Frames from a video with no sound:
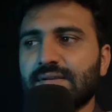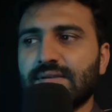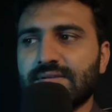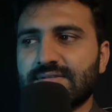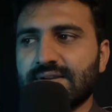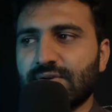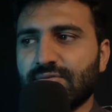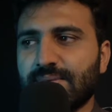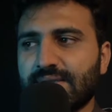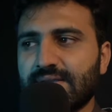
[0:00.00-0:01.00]
instead of
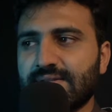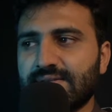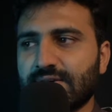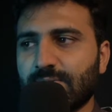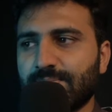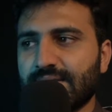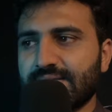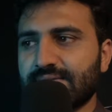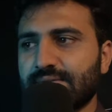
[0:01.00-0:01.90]
making this complex,